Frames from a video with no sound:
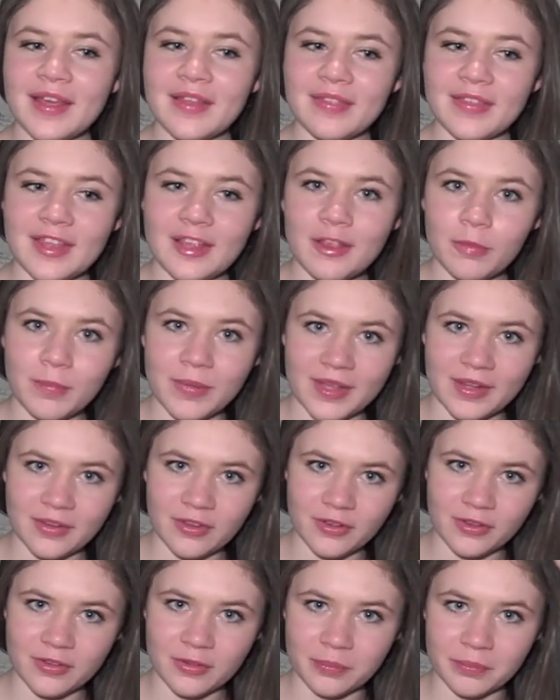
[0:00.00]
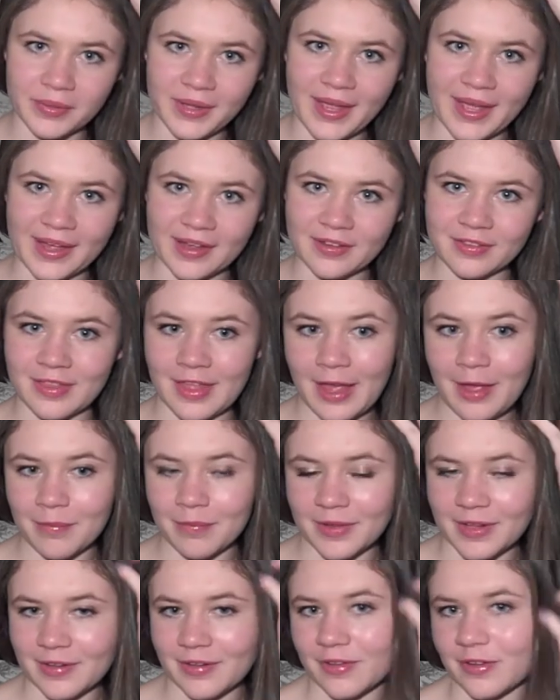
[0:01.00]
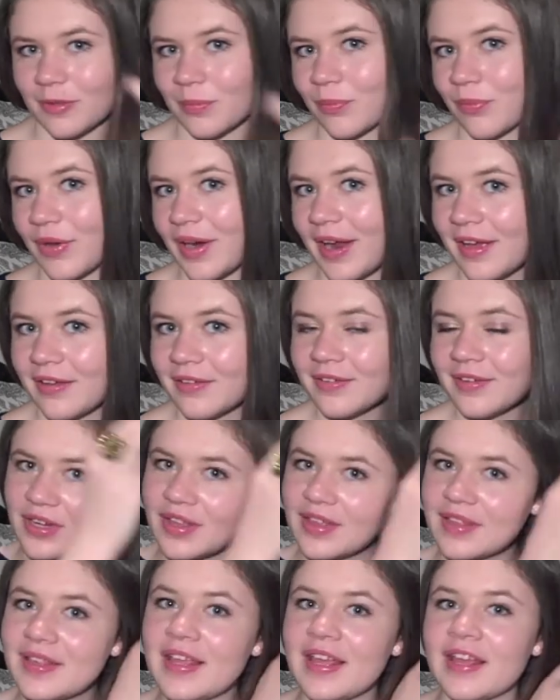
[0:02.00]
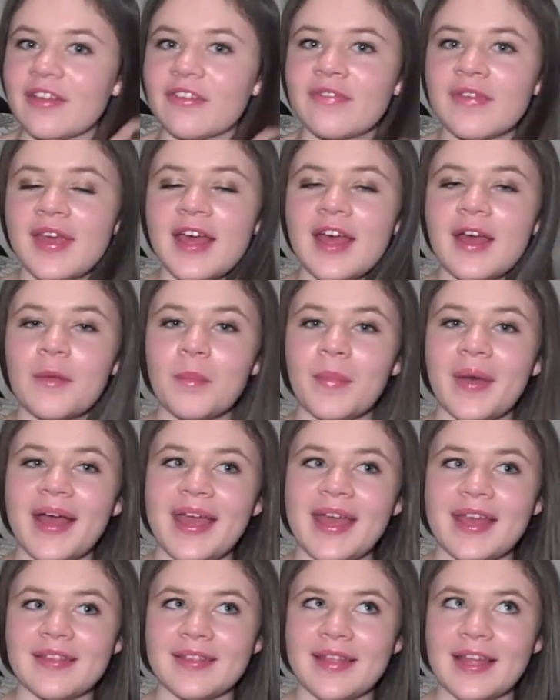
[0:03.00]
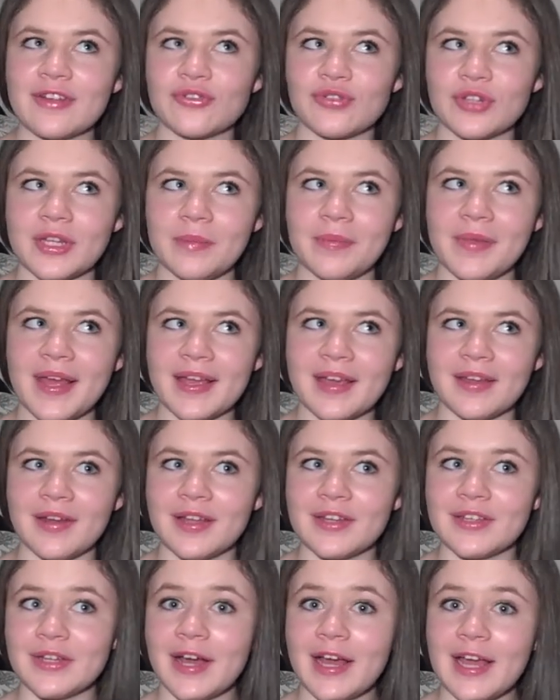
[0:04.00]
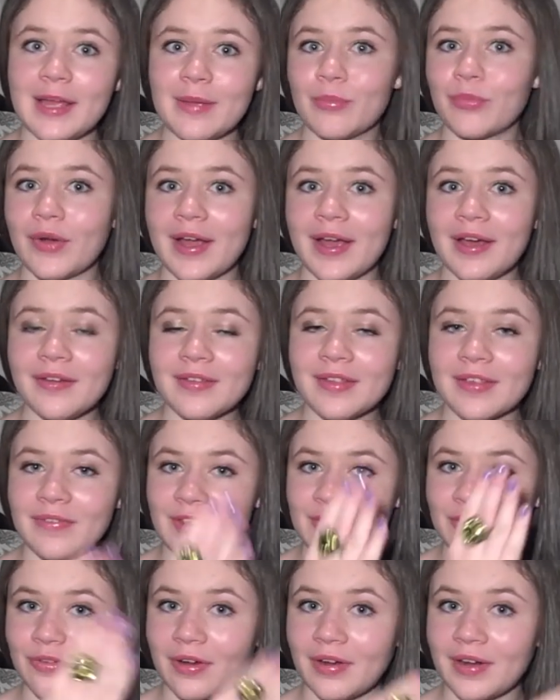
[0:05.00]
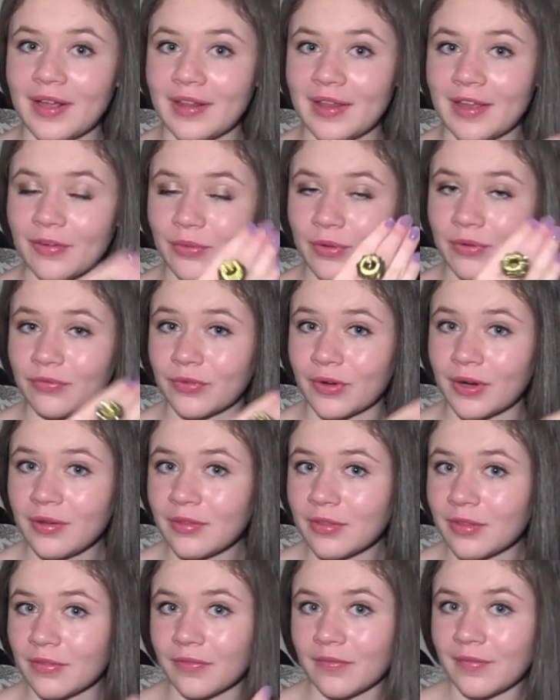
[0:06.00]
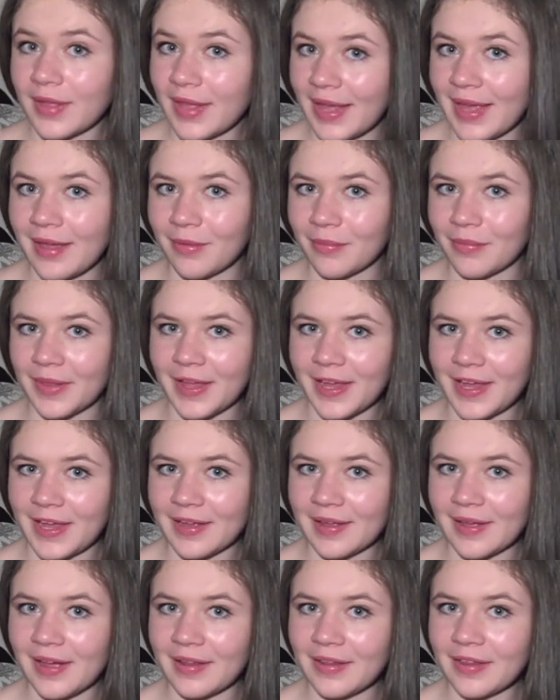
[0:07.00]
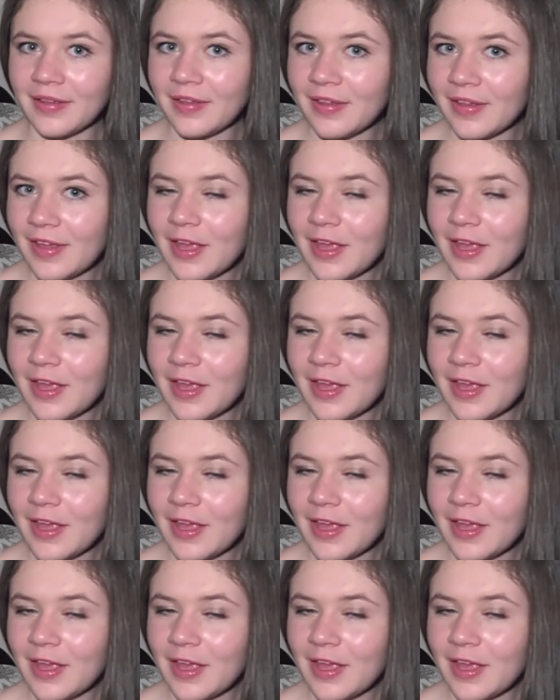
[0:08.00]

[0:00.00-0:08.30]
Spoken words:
this bit looks black, that bit looks brown, as if my hair's naturally black and I dye it brown, as if it's grown out like with roots of a hair colour.